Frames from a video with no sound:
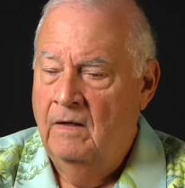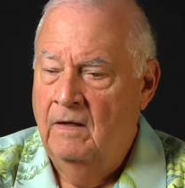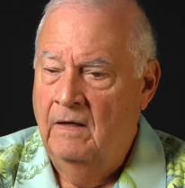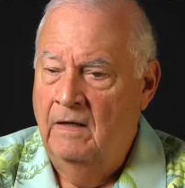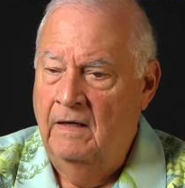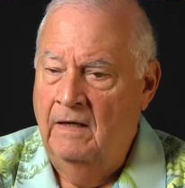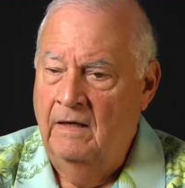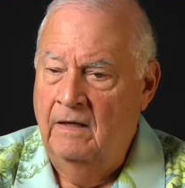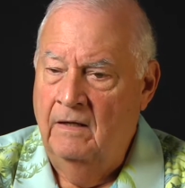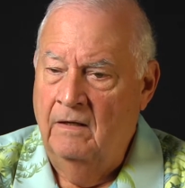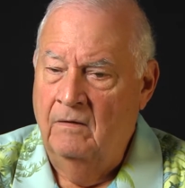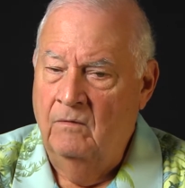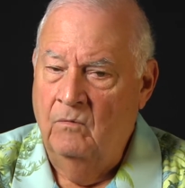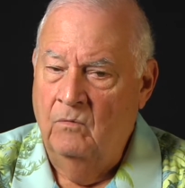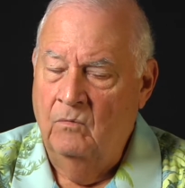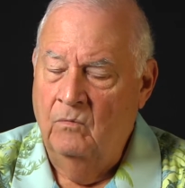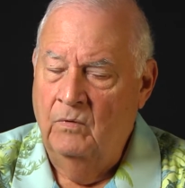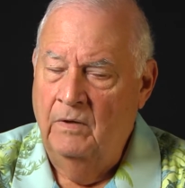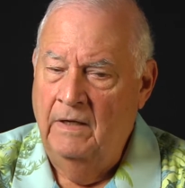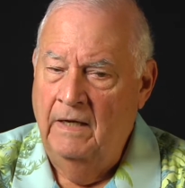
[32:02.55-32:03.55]
and
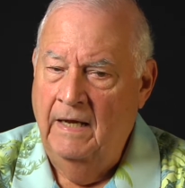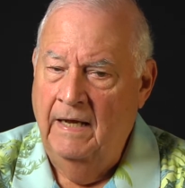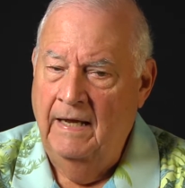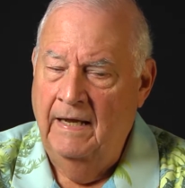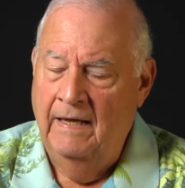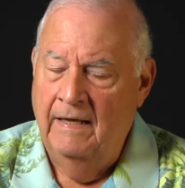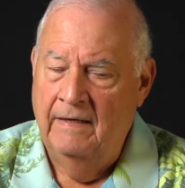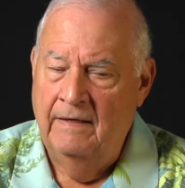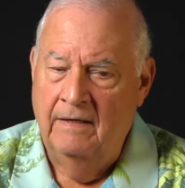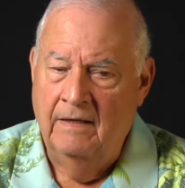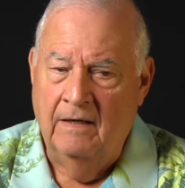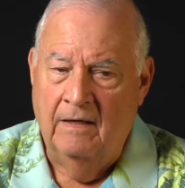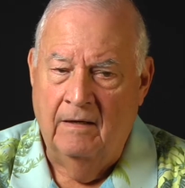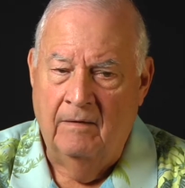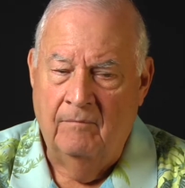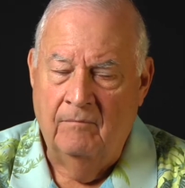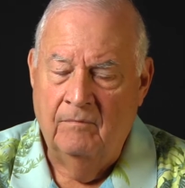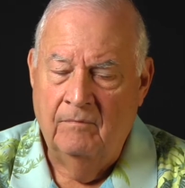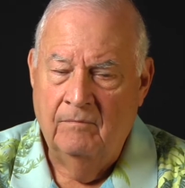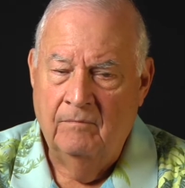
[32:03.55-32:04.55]
we had uh,
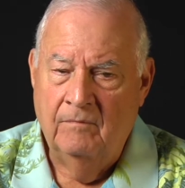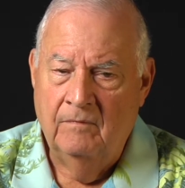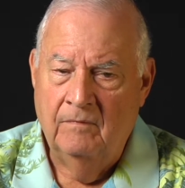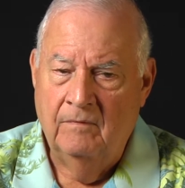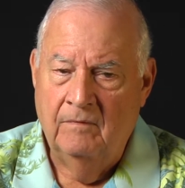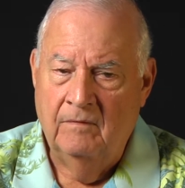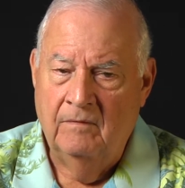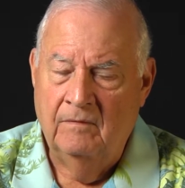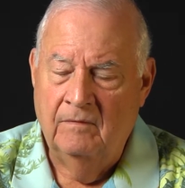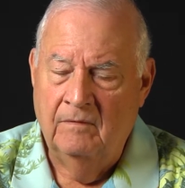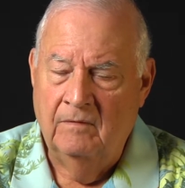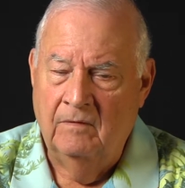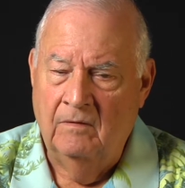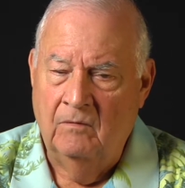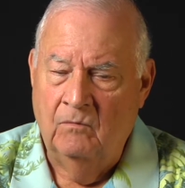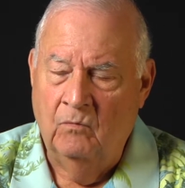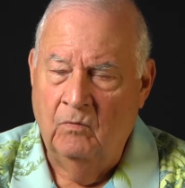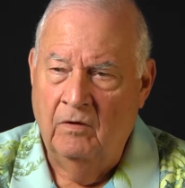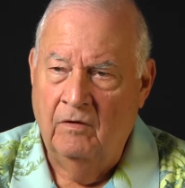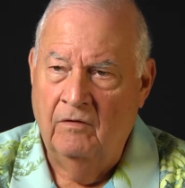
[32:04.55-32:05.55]
uh
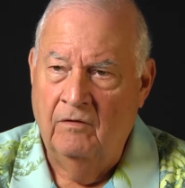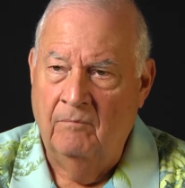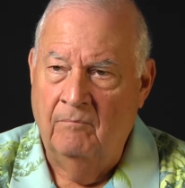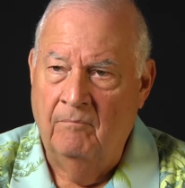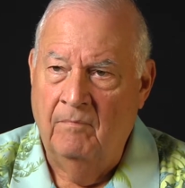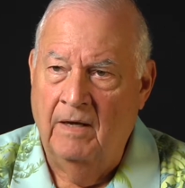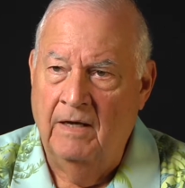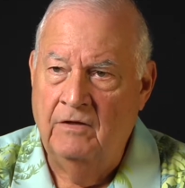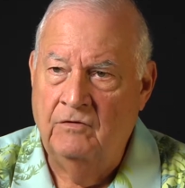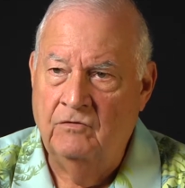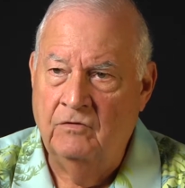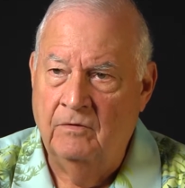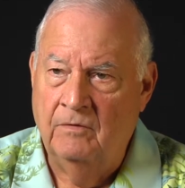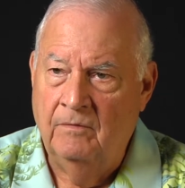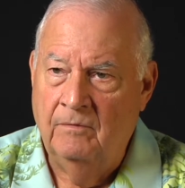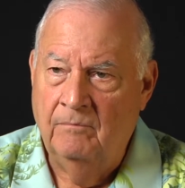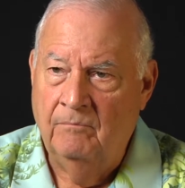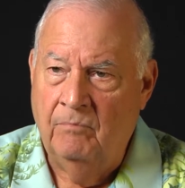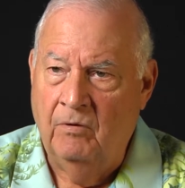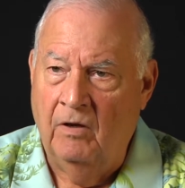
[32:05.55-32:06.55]
one of the major
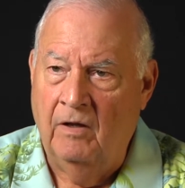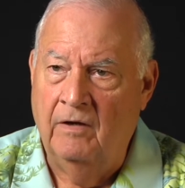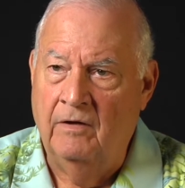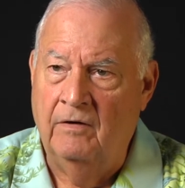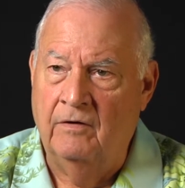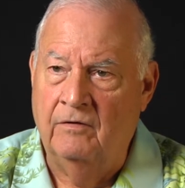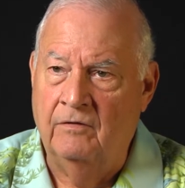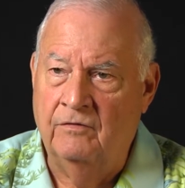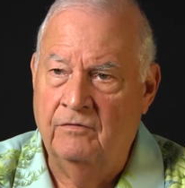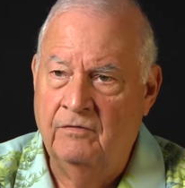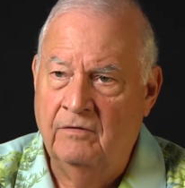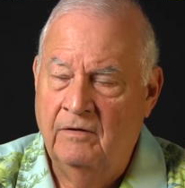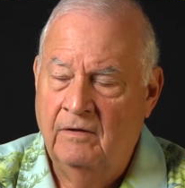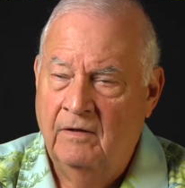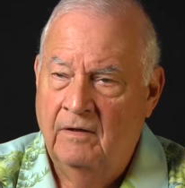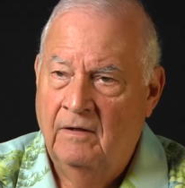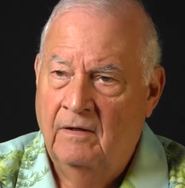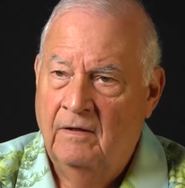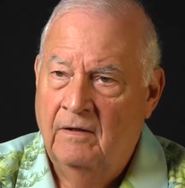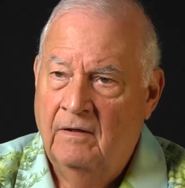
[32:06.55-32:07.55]
players
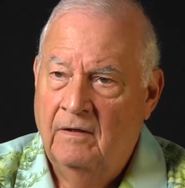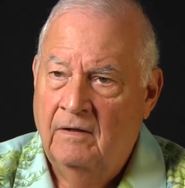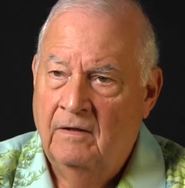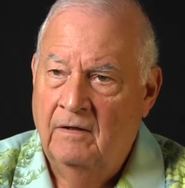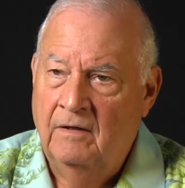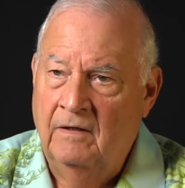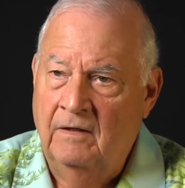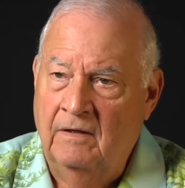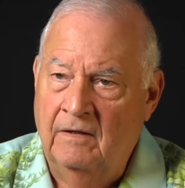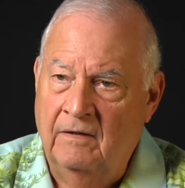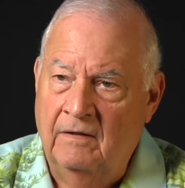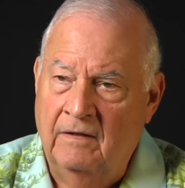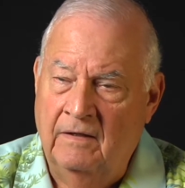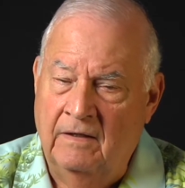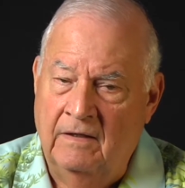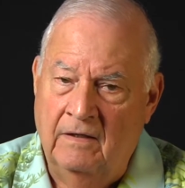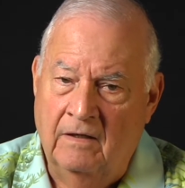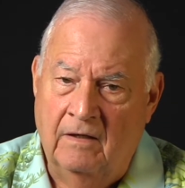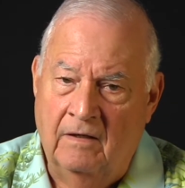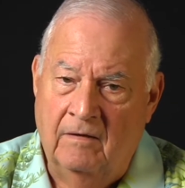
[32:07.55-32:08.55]
in
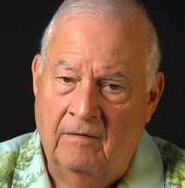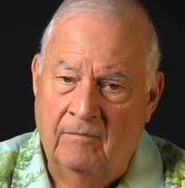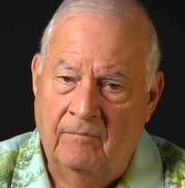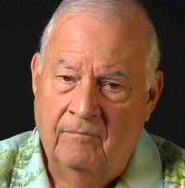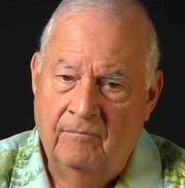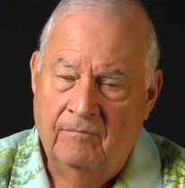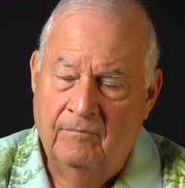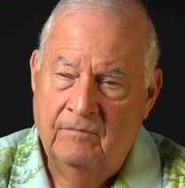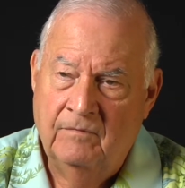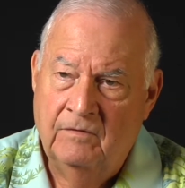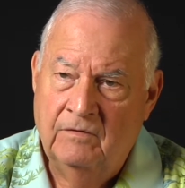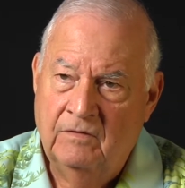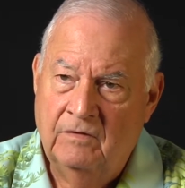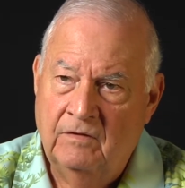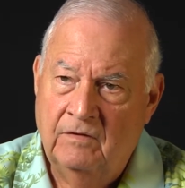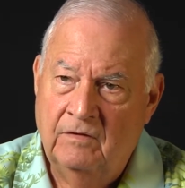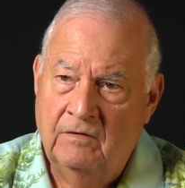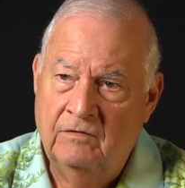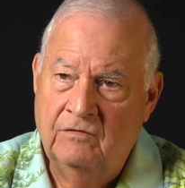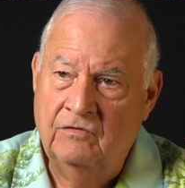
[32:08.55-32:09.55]
the uh,
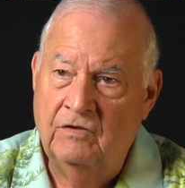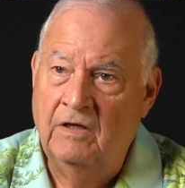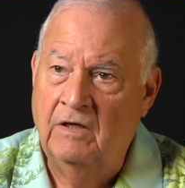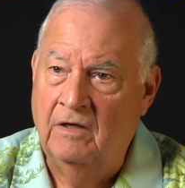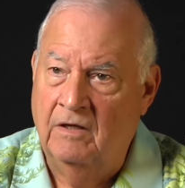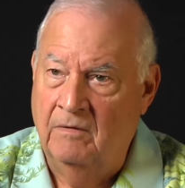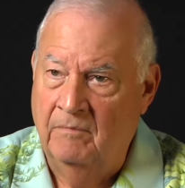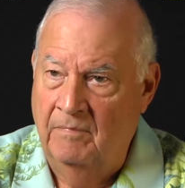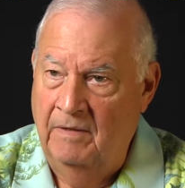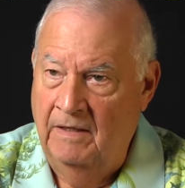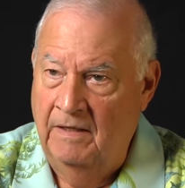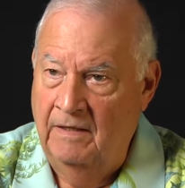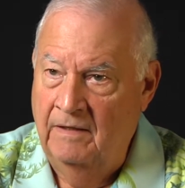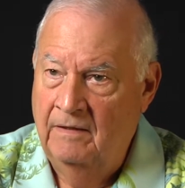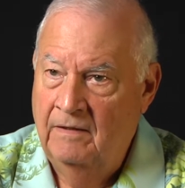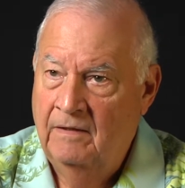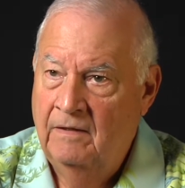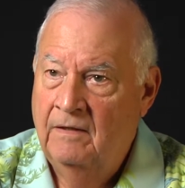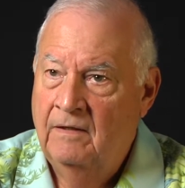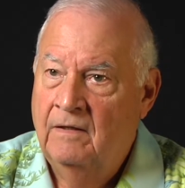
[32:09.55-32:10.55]
Senate Committee
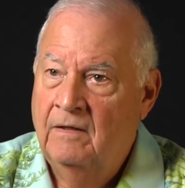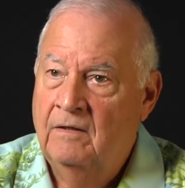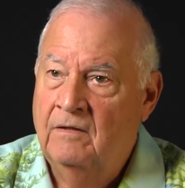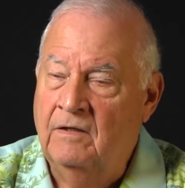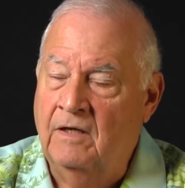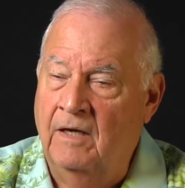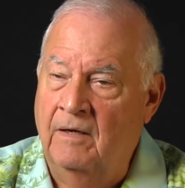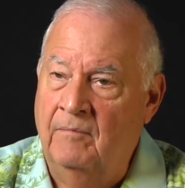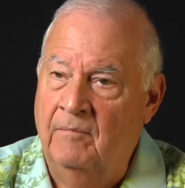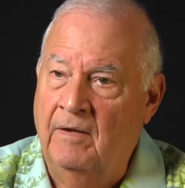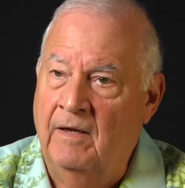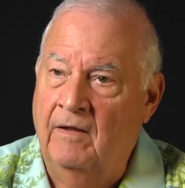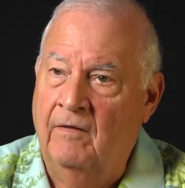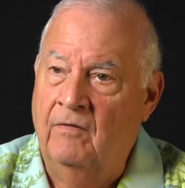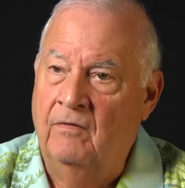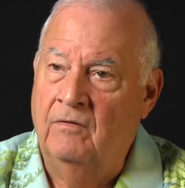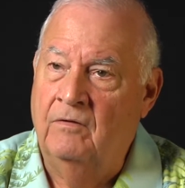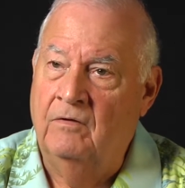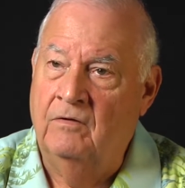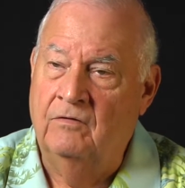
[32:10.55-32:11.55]
came
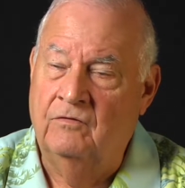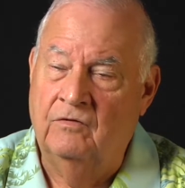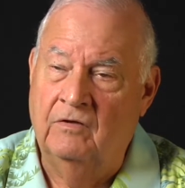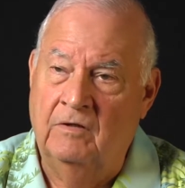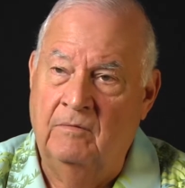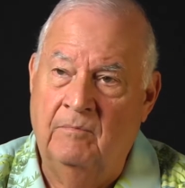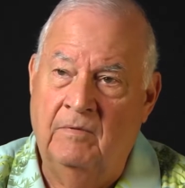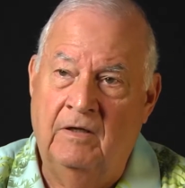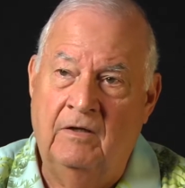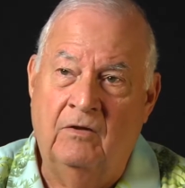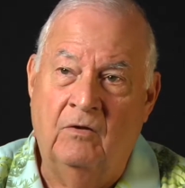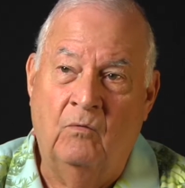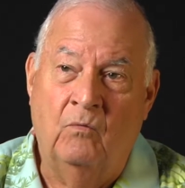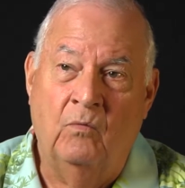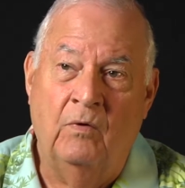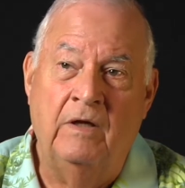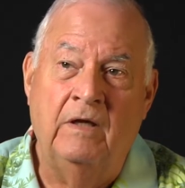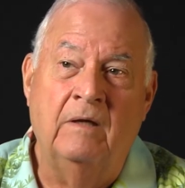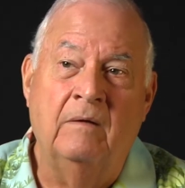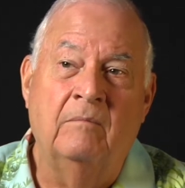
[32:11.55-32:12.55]
down to see me the
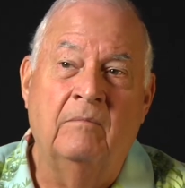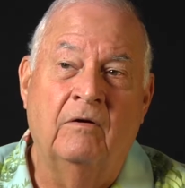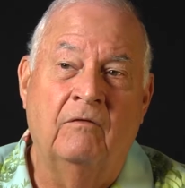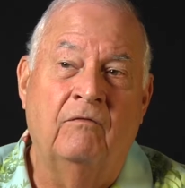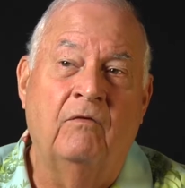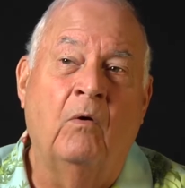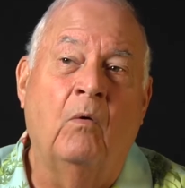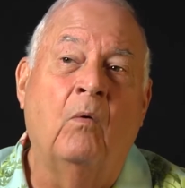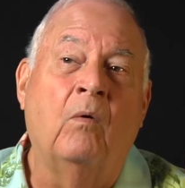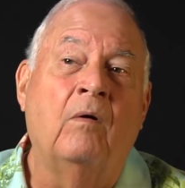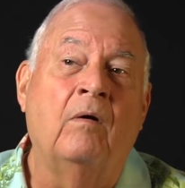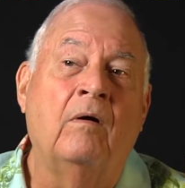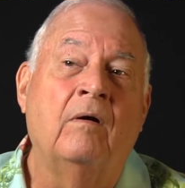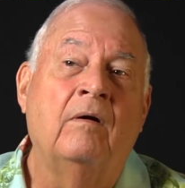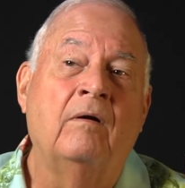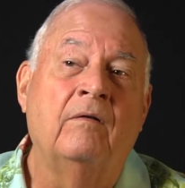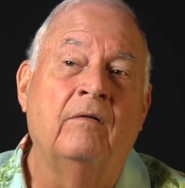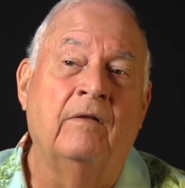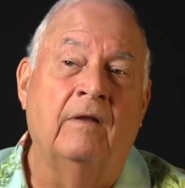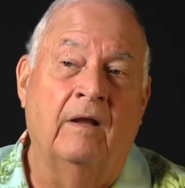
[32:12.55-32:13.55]
week before
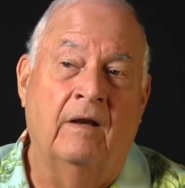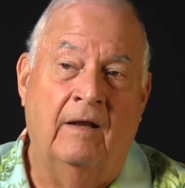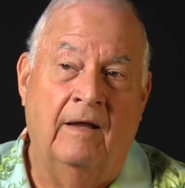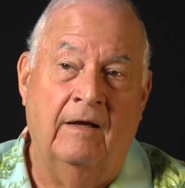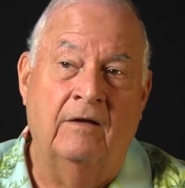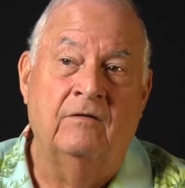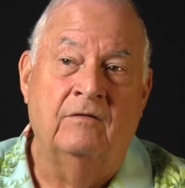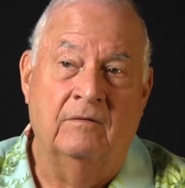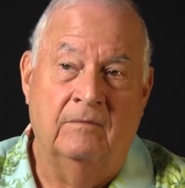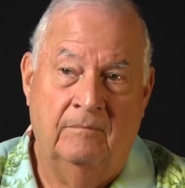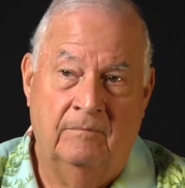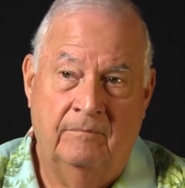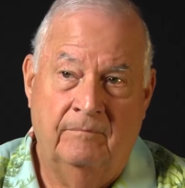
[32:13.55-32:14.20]
the election